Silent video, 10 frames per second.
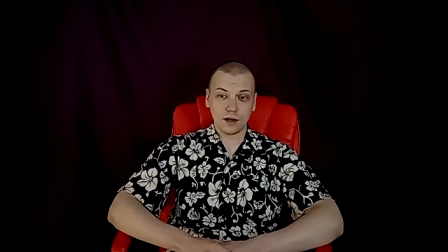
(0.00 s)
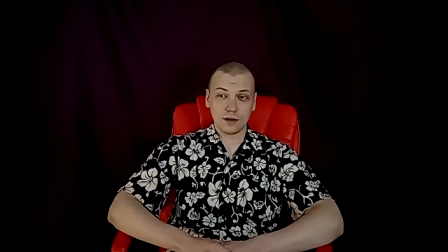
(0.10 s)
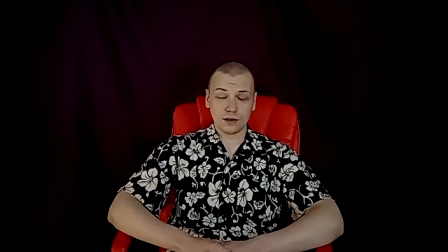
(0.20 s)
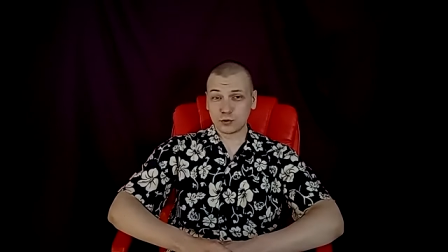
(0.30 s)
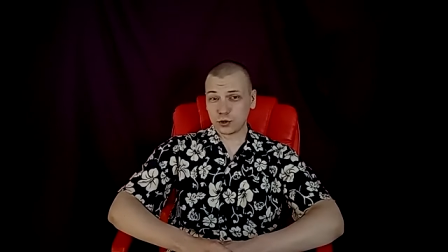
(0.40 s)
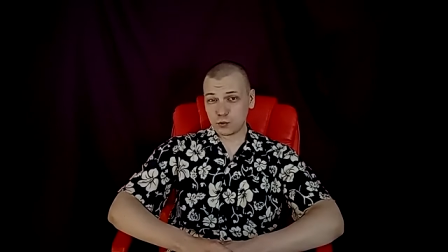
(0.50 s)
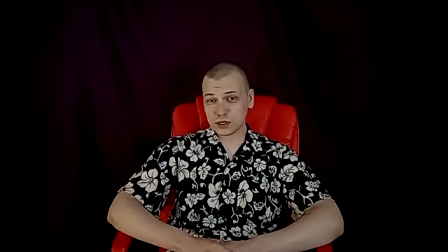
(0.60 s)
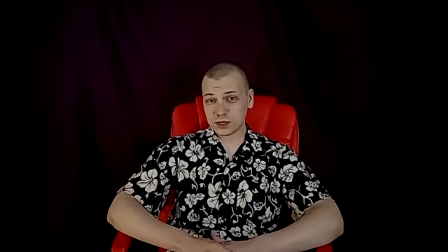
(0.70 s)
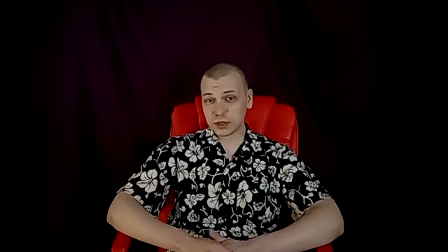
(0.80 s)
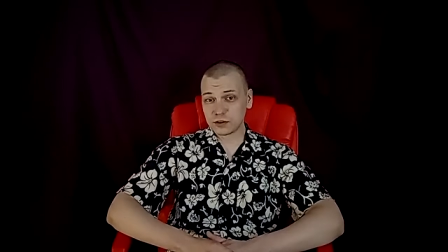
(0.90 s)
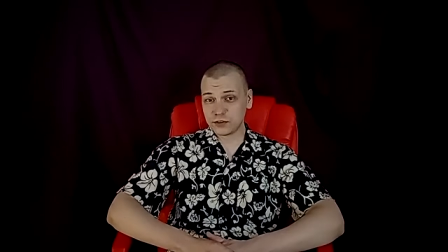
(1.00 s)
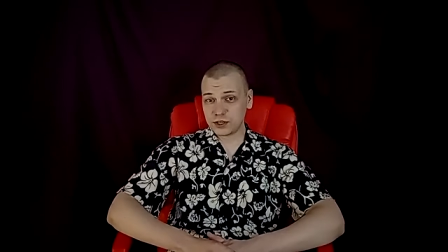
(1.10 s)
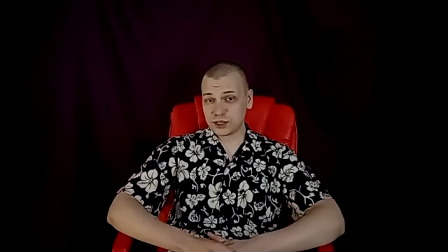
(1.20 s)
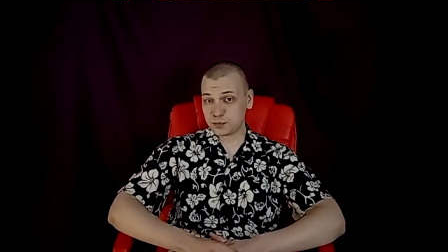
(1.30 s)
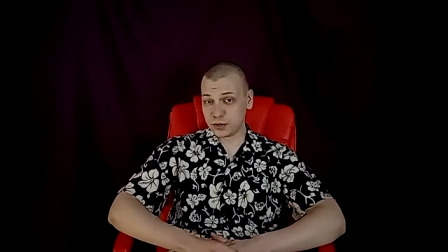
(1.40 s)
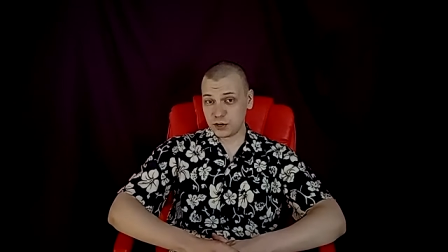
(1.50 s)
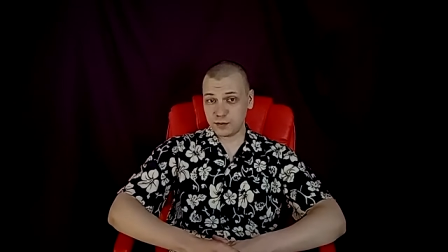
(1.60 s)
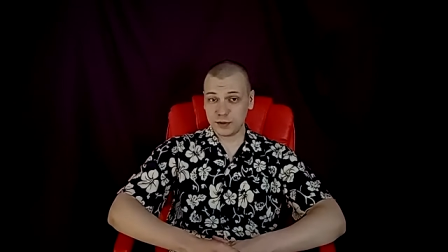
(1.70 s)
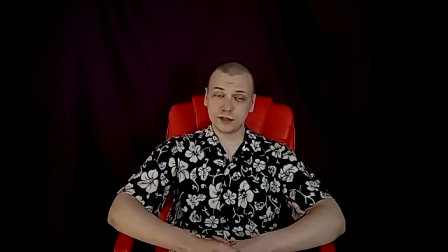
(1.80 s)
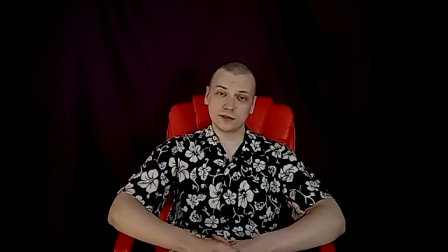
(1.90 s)
so it was a bit of an
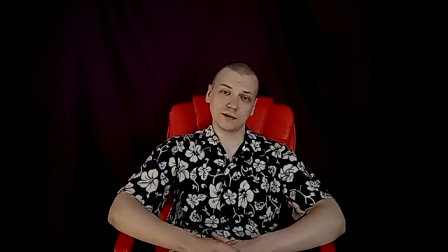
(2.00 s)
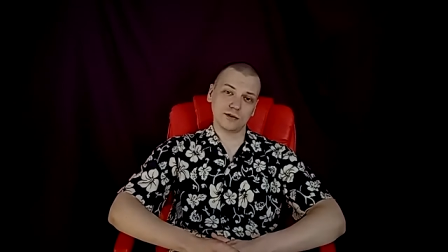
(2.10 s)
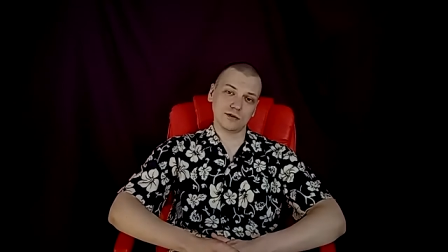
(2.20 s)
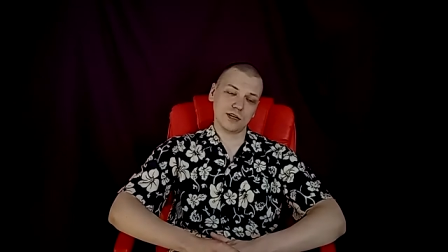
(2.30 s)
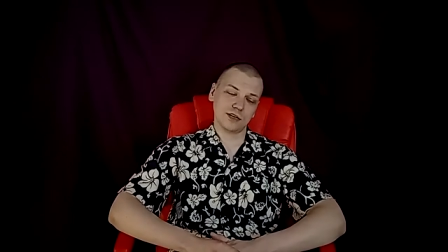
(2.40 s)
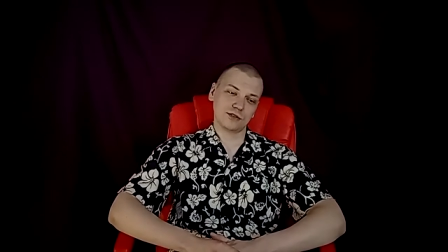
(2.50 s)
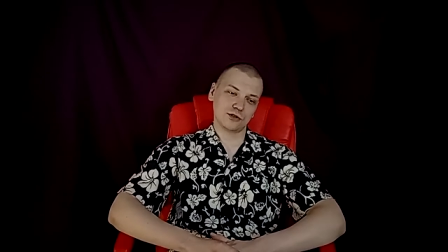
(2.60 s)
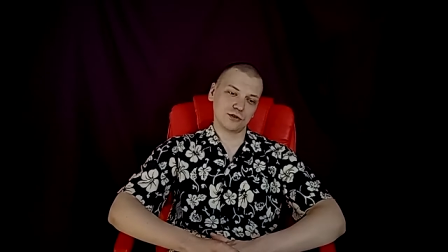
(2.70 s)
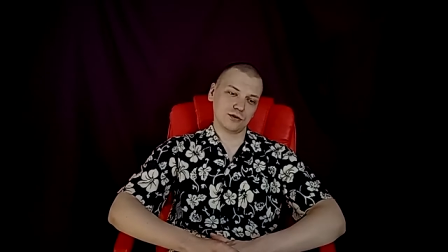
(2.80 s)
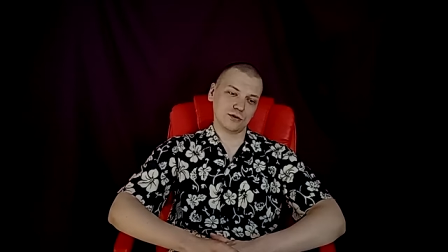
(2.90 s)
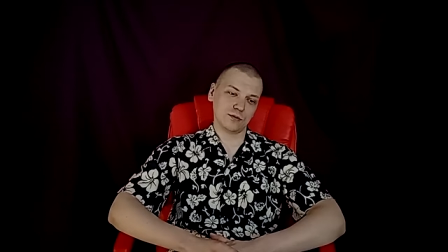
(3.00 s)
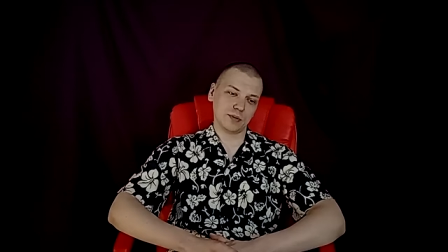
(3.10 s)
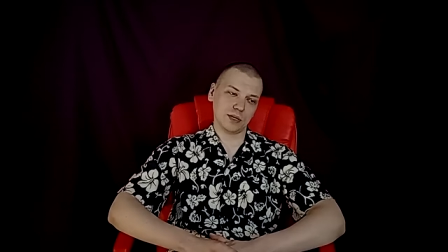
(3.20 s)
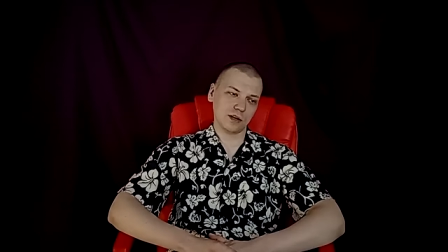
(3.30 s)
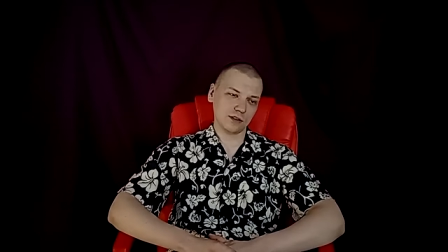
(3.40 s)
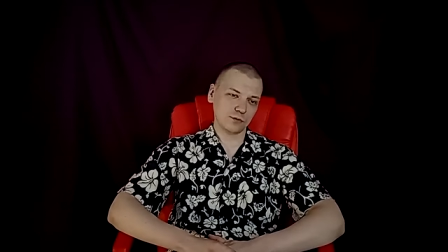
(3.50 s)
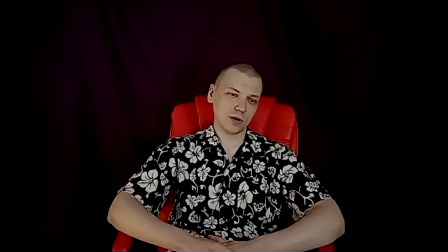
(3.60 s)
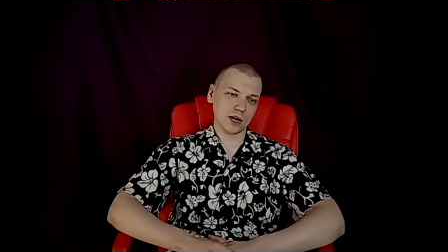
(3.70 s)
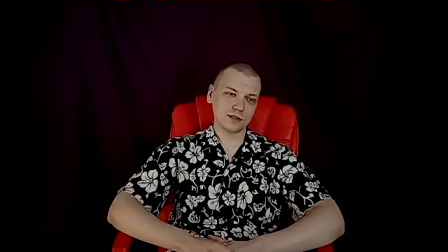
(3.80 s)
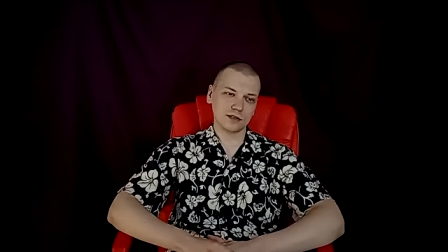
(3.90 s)
experiment, all right. So, but
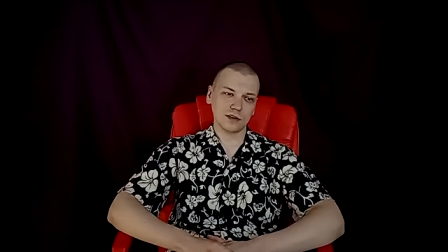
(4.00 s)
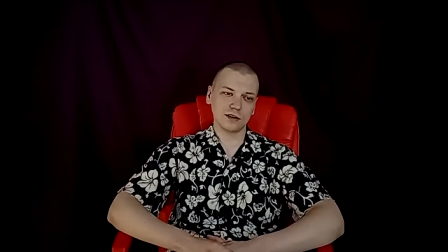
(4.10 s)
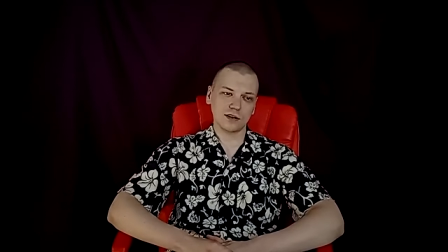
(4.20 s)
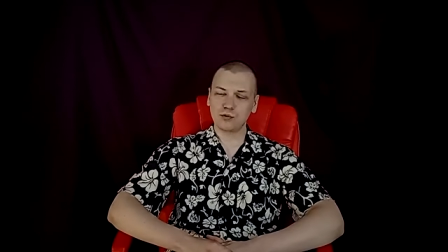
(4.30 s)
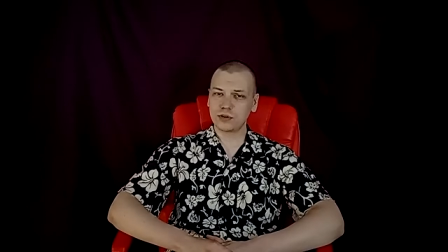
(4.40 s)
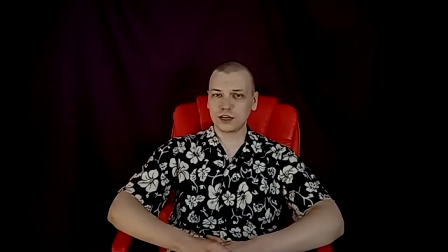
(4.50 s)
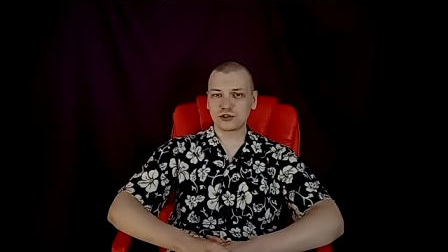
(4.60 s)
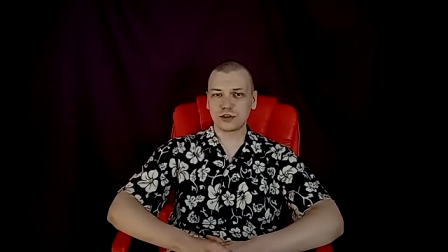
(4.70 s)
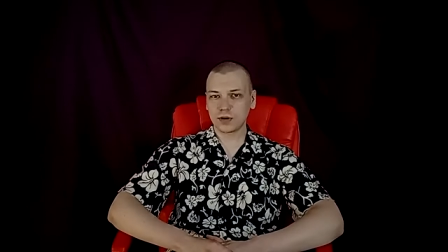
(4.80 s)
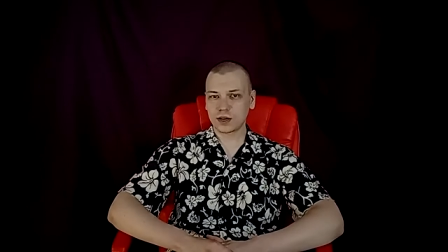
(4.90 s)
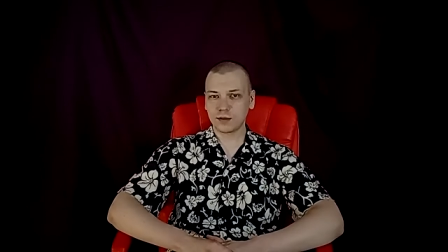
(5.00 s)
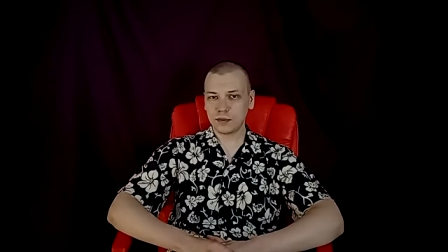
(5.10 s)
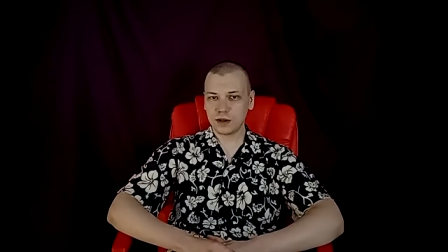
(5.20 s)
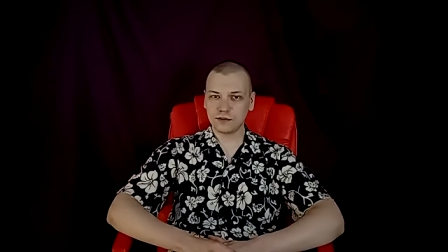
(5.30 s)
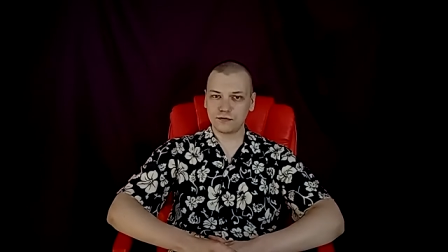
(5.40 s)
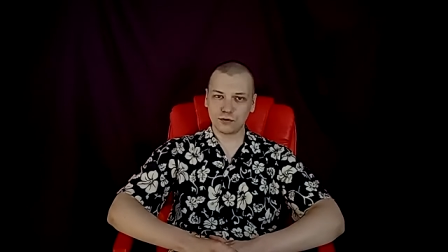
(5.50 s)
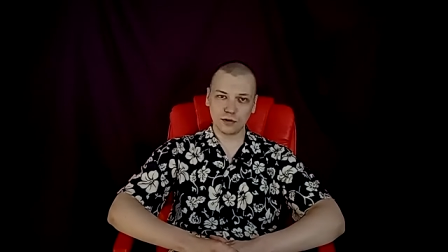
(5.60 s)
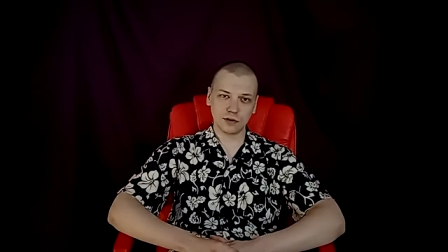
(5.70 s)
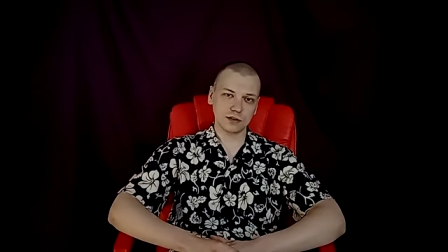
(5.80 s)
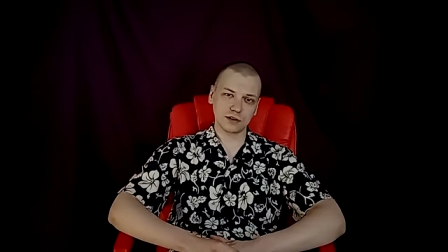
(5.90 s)
otherwise, uh, I would actually recommend
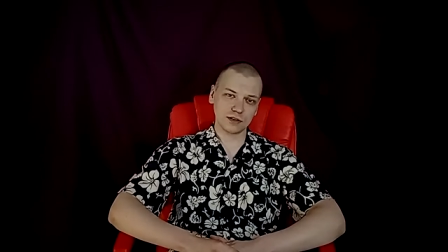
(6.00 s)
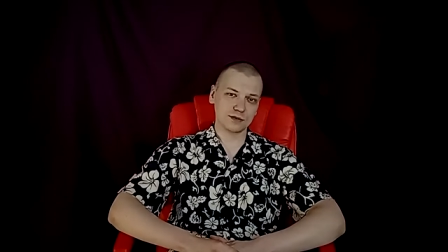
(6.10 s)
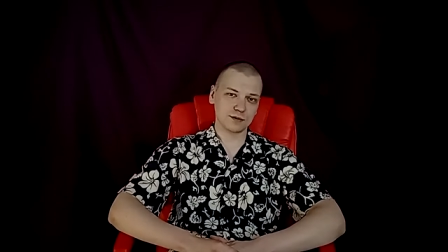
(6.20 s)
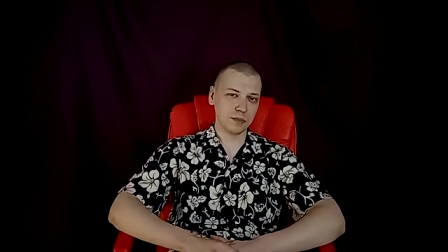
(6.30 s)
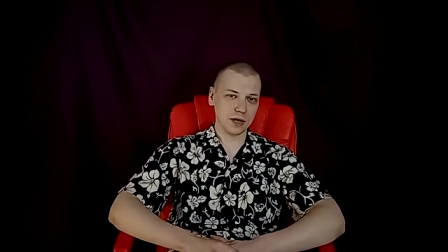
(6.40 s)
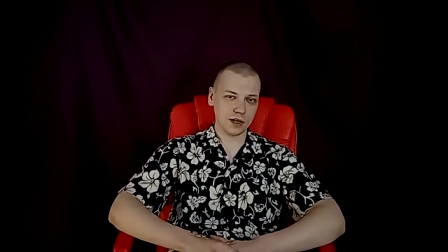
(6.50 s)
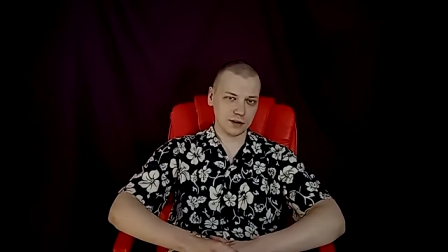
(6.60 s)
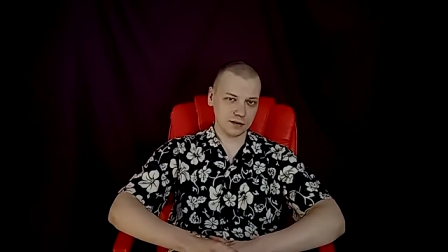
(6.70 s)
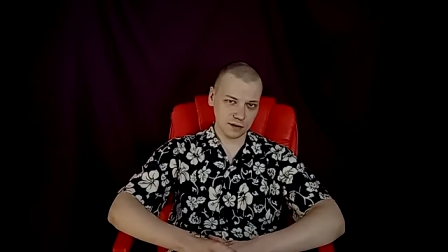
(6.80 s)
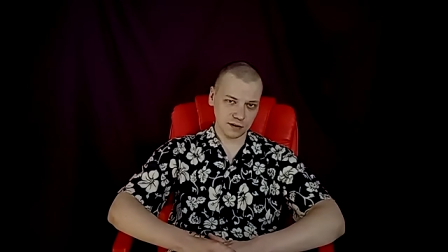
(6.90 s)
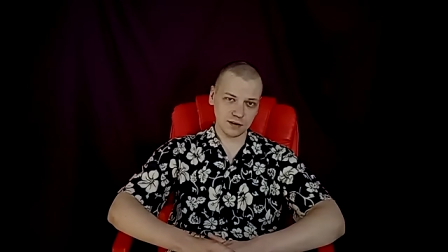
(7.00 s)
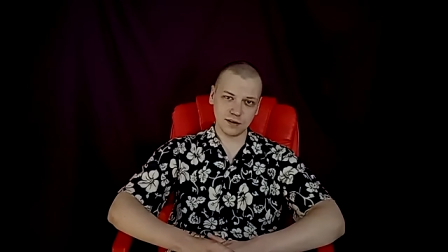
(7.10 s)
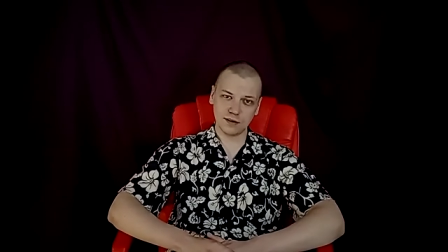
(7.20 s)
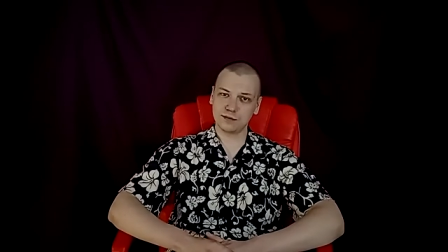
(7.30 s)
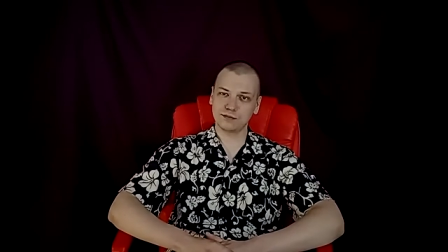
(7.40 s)
for at least men. Uh,